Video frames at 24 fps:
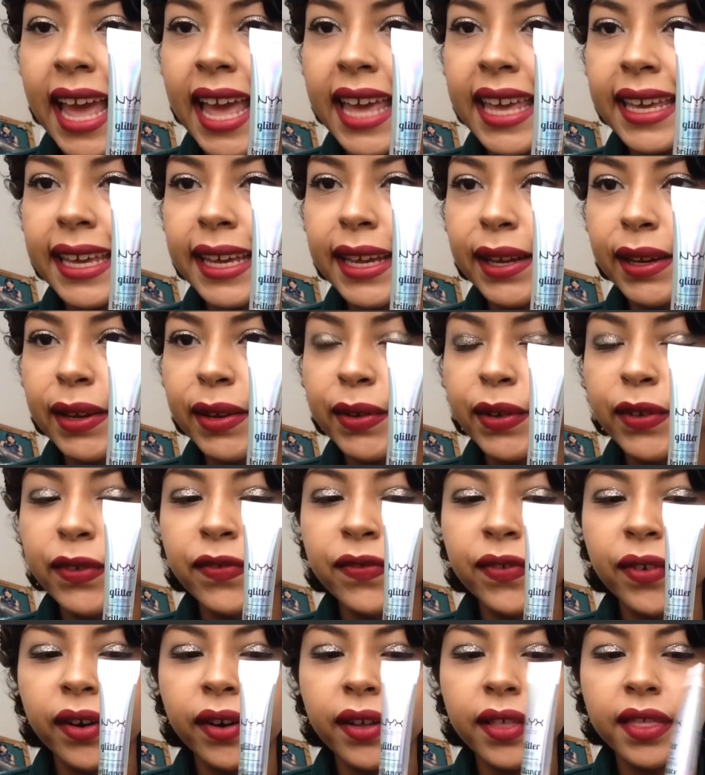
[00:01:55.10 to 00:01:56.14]
a glue
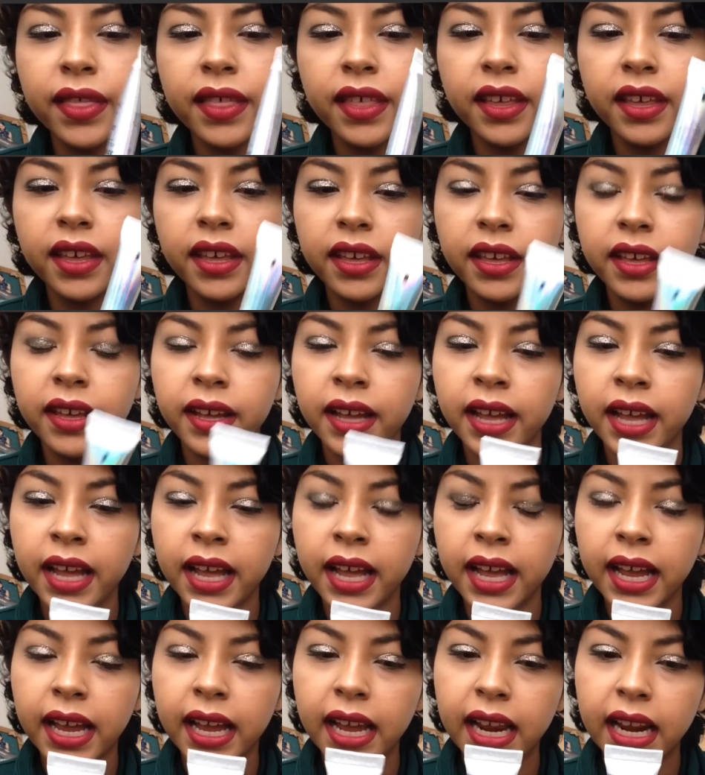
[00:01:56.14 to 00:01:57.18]
for the
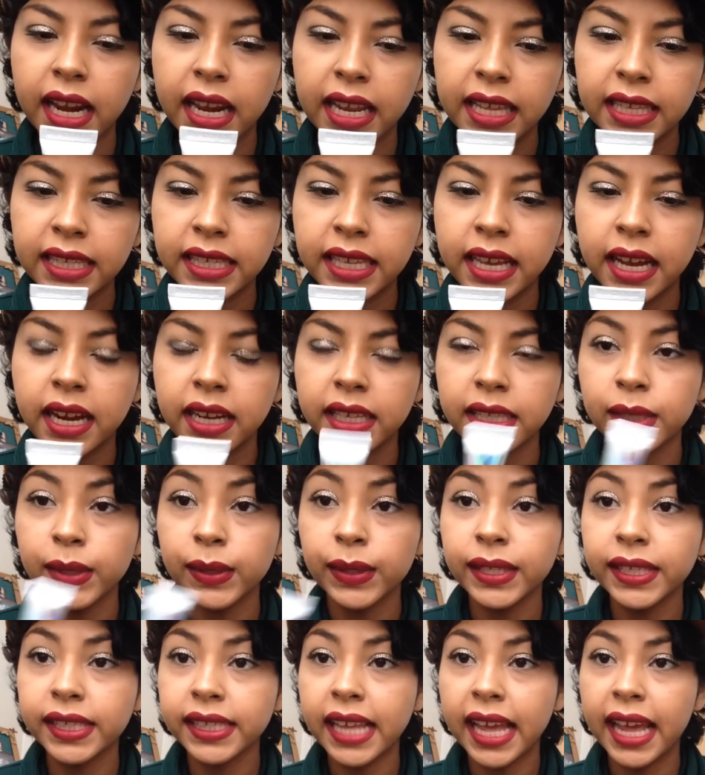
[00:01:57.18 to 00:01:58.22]
glitter to
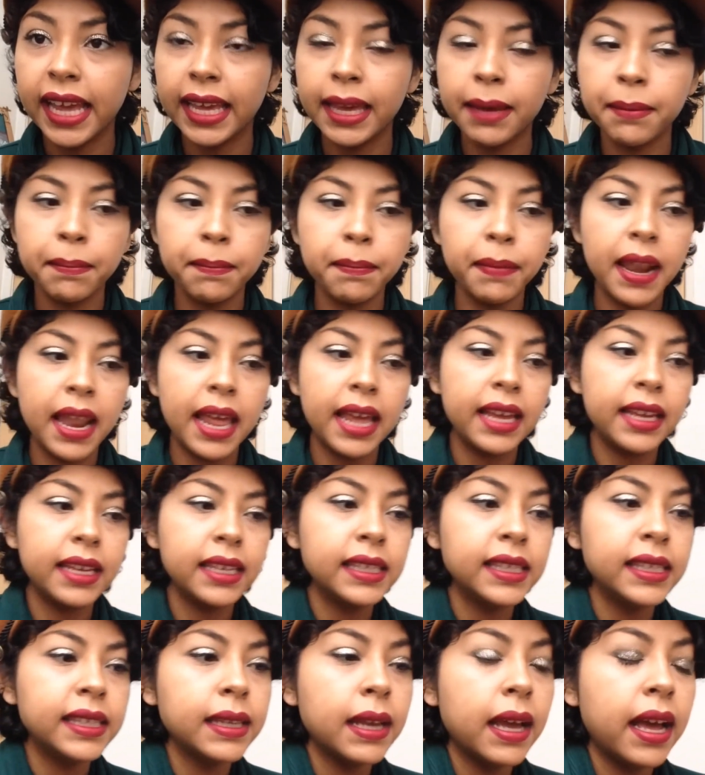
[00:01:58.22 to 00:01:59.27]
stay in
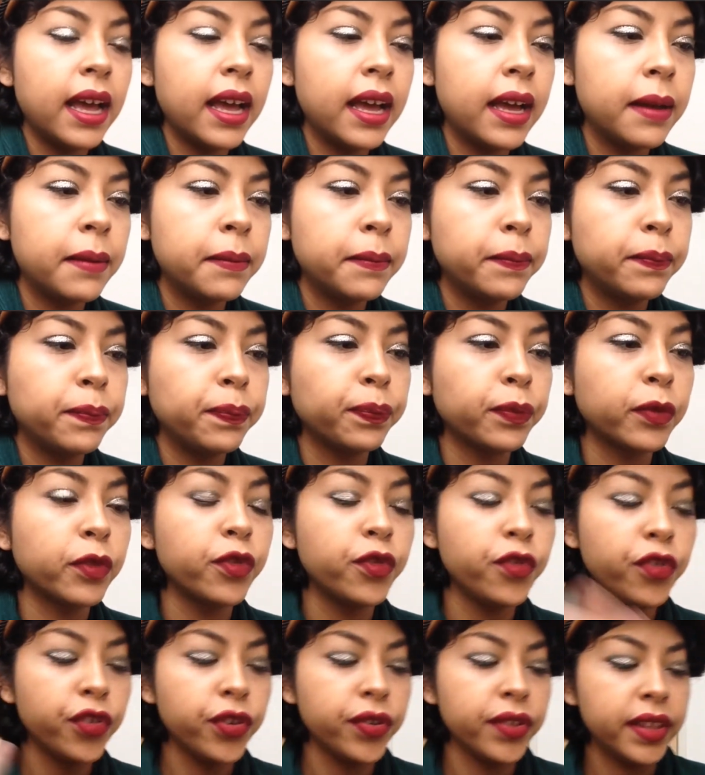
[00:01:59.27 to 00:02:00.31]
place
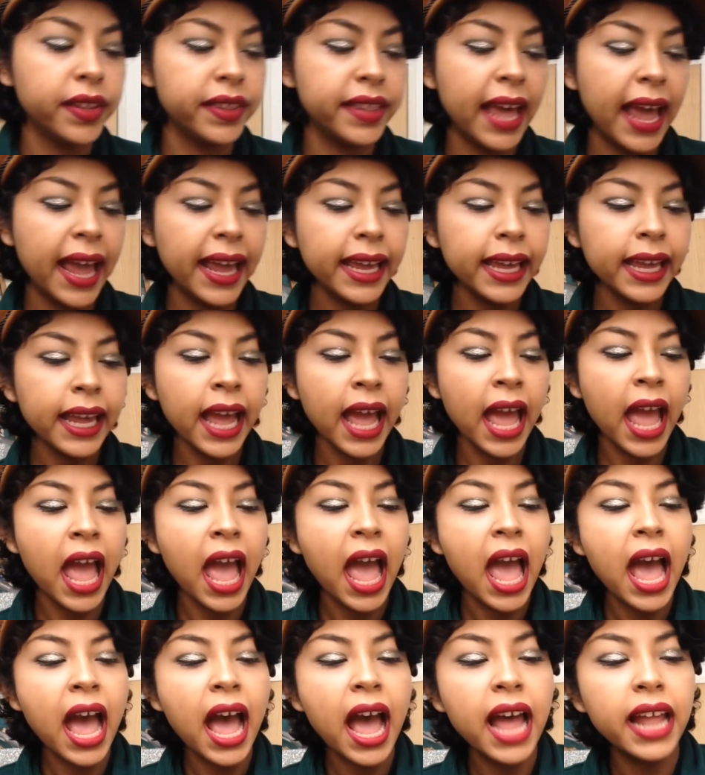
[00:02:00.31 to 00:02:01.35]
through the day.
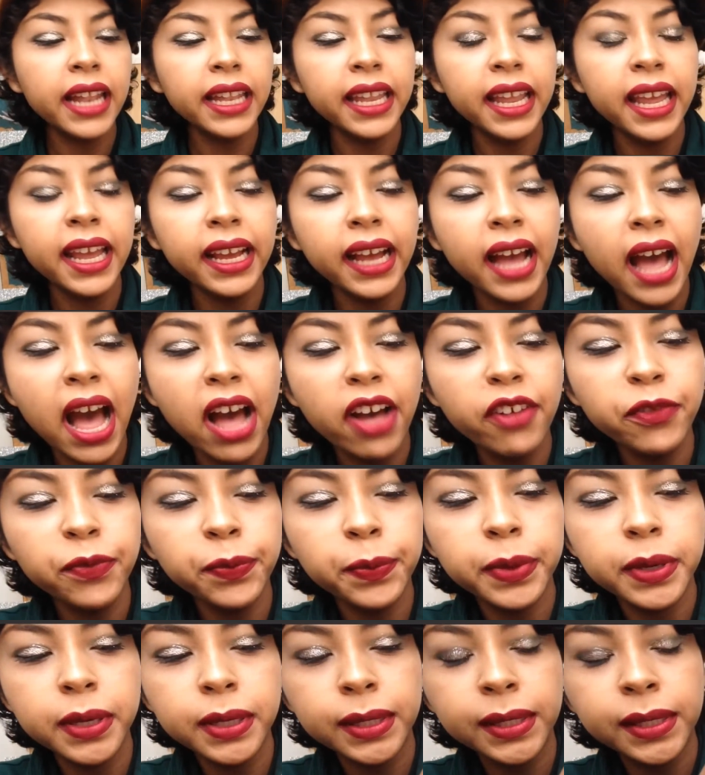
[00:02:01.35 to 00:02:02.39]
And then I've
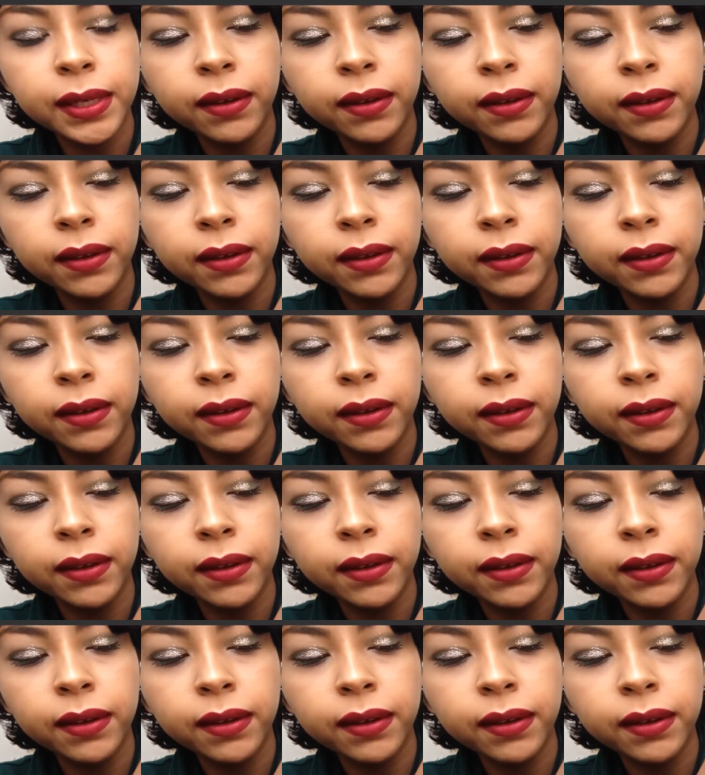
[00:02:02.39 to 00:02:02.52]
put